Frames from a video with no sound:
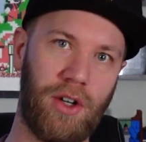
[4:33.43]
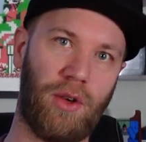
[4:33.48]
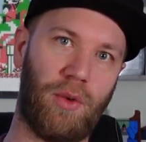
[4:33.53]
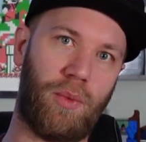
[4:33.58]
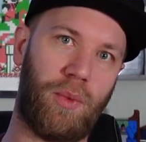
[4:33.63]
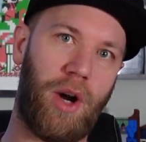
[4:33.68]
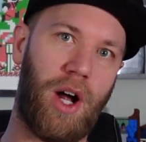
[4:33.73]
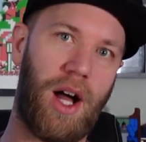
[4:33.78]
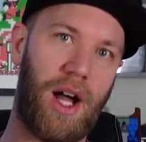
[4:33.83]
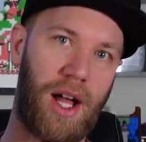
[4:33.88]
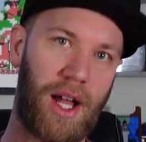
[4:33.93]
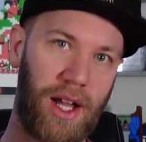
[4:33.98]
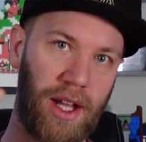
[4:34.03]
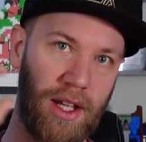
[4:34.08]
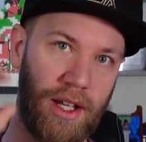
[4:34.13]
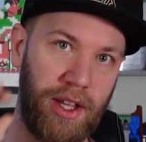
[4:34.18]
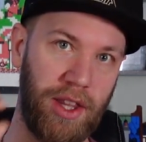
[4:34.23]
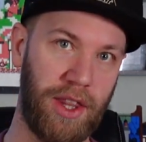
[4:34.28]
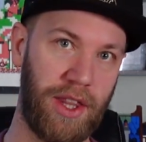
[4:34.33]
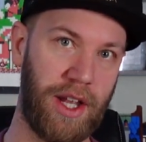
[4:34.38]
raw,
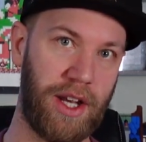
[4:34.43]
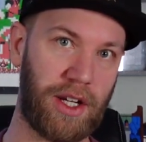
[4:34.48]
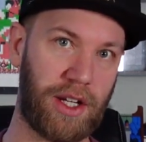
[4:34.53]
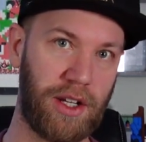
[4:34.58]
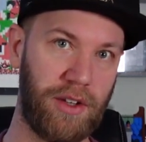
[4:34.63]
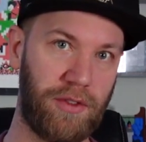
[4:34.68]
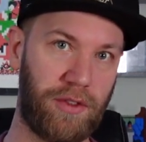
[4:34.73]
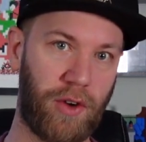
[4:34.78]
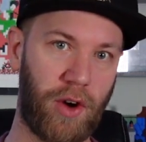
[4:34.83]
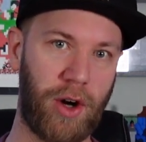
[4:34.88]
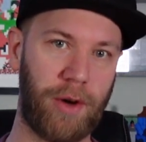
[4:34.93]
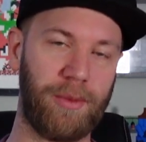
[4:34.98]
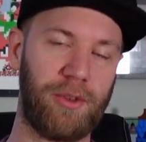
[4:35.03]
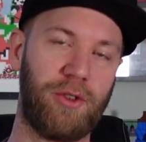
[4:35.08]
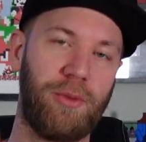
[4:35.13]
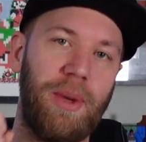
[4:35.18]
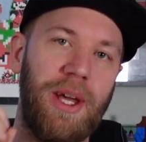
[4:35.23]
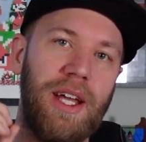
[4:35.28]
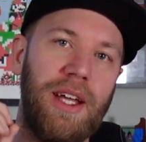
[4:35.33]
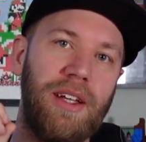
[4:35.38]
then a conformed
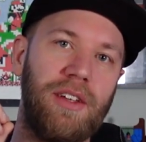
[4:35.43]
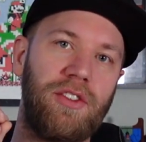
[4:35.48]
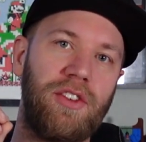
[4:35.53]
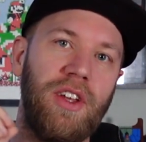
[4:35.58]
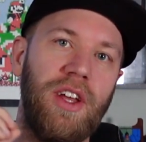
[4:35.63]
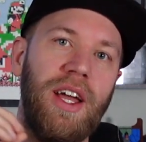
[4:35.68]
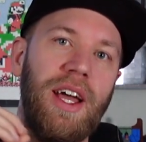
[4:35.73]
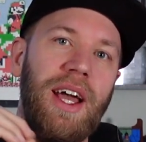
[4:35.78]
space.